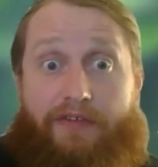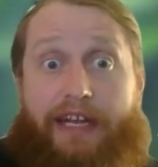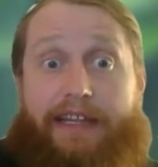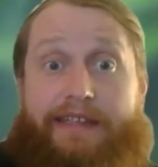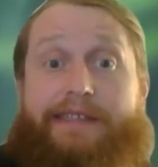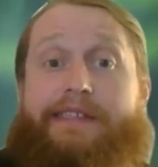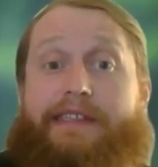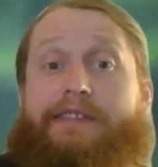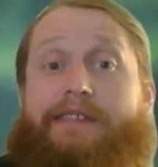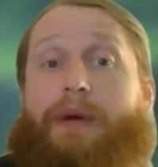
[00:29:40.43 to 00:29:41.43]
Hey, this is
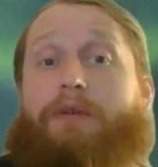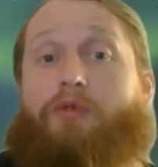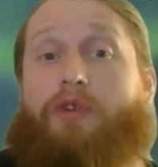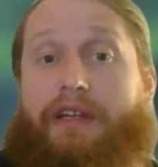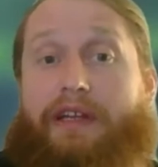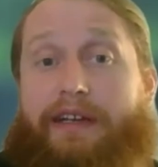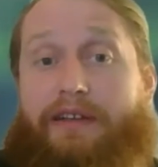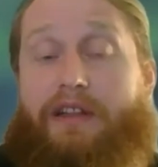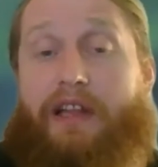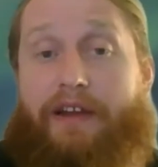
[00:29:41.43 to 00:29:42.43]
the spot where they
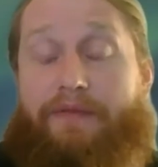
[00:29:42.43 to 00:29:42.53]
live.